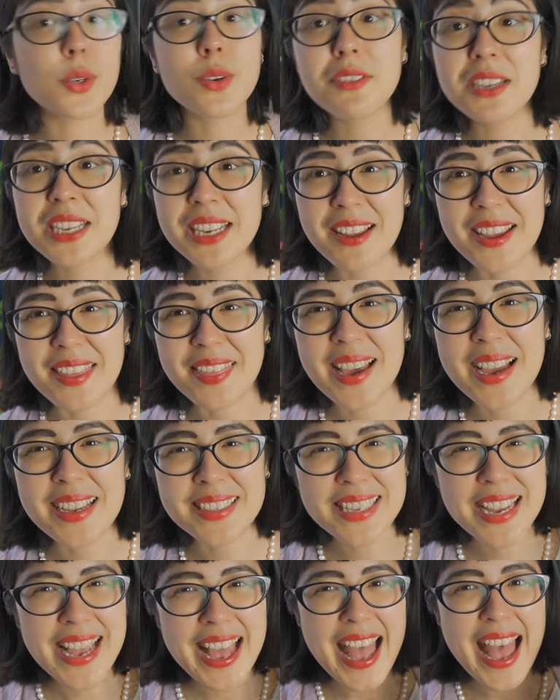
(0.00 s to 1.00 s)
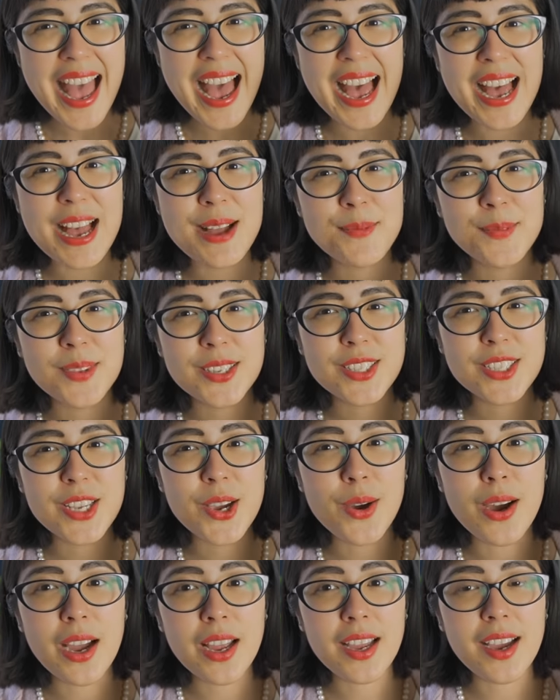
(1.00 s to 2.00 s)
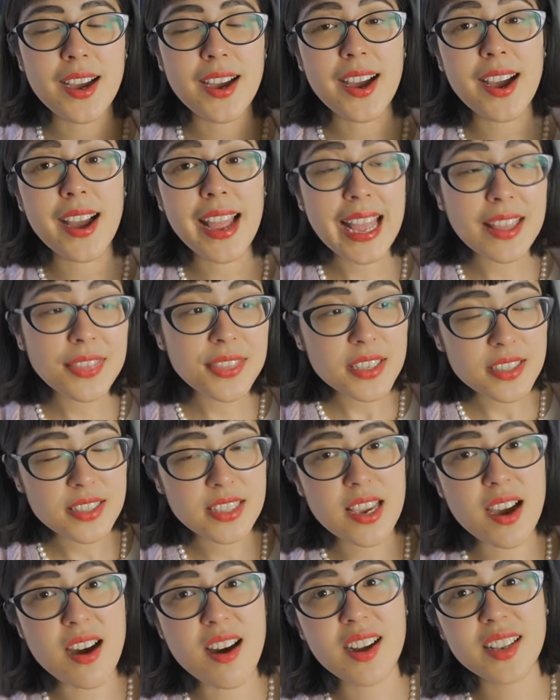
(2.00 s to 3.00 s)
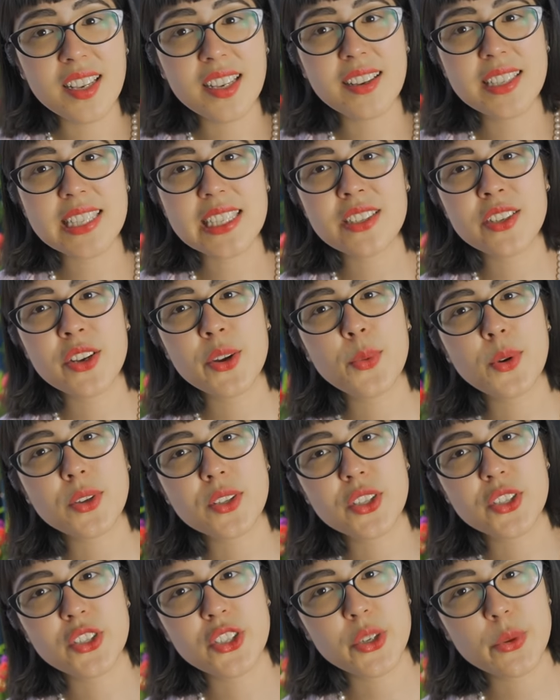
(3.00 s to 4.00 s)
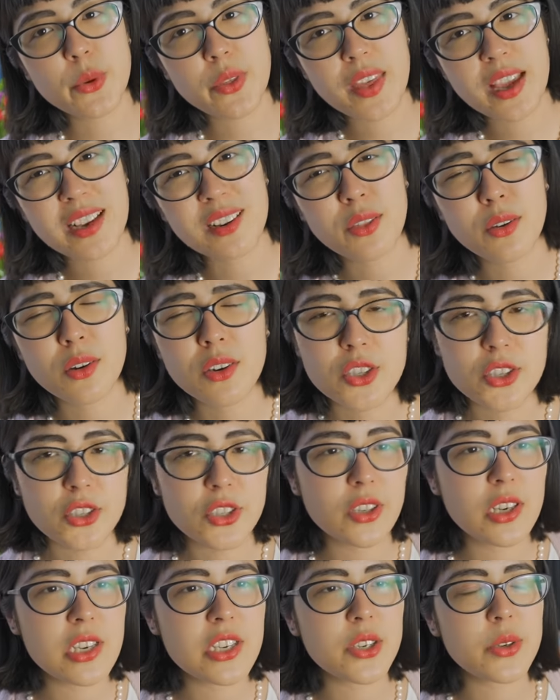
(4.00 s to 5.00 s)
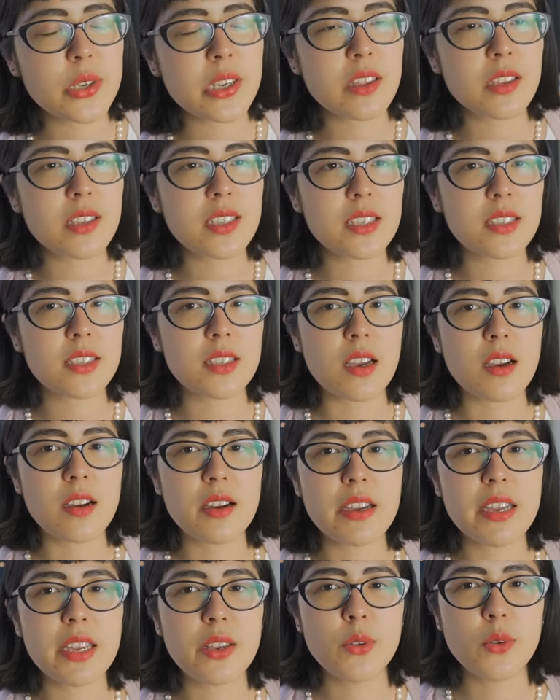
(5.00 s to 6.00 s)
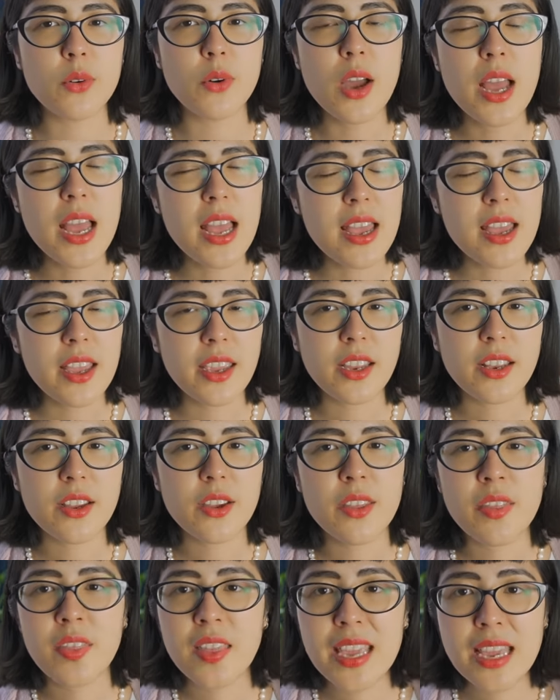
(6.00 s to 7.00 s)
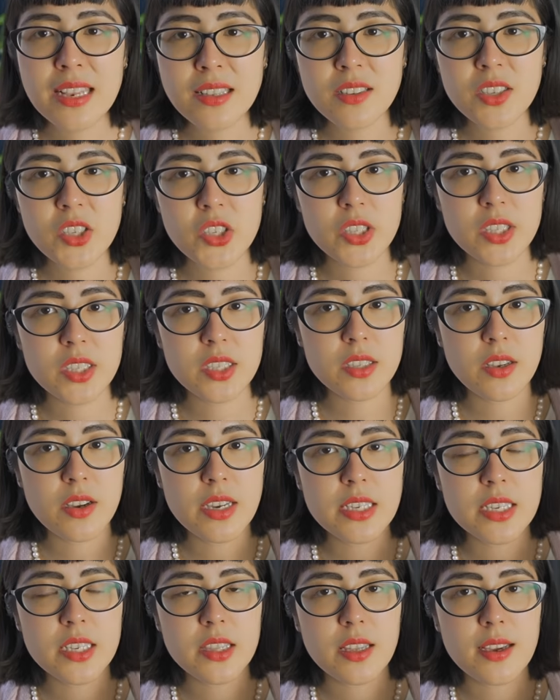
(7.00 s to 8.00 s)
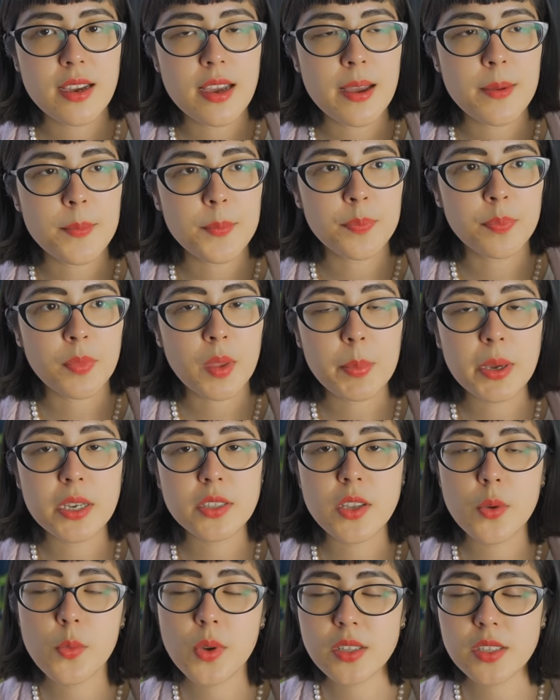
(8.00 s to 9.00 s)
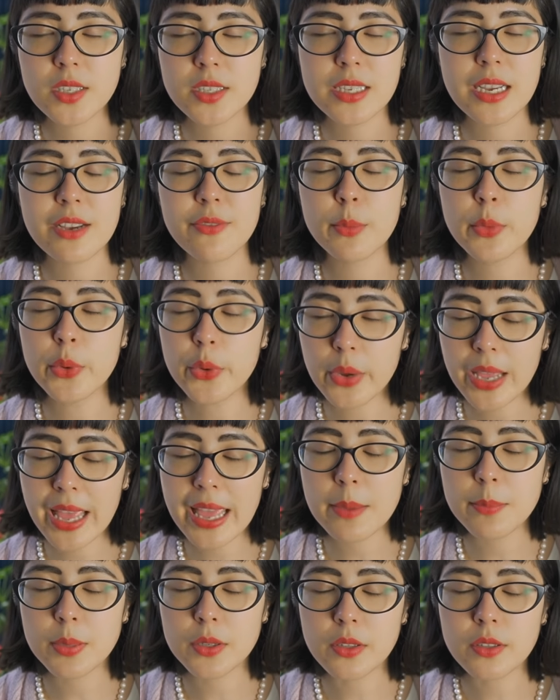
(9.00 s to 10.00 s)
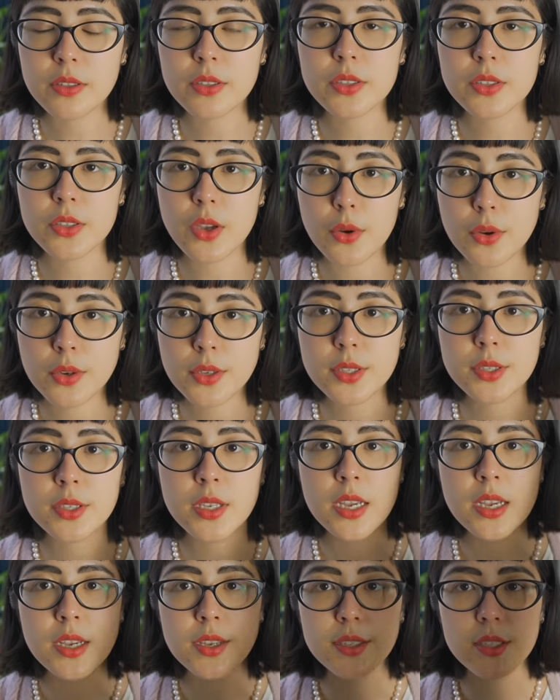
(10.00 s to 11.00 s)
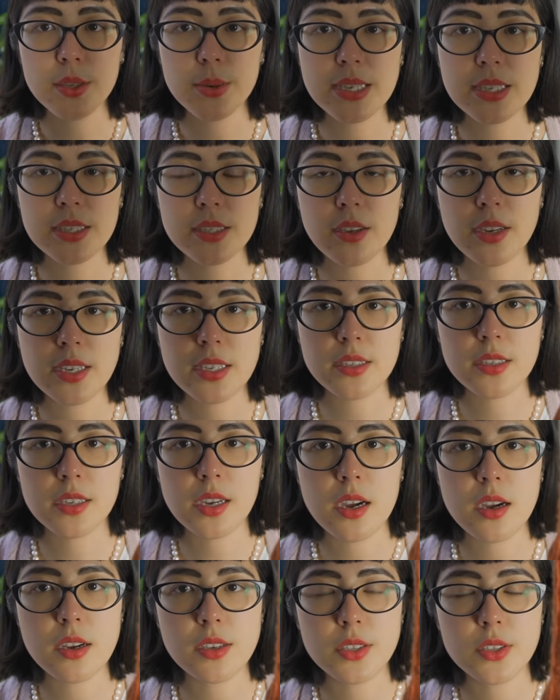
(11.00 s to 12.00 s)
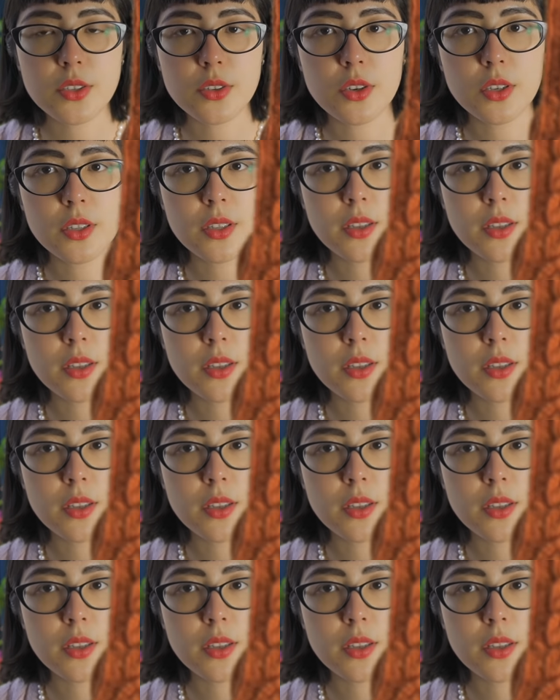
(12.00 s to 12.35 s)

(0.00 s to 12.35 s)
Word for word: so I really like that. Um, so I, I had this yarn and I didn't know what to do with it. I thought, oh, should I do another design? Or, you know, in the end, I just decided that um, because I wanted to have more cabled socks. So I decided to cast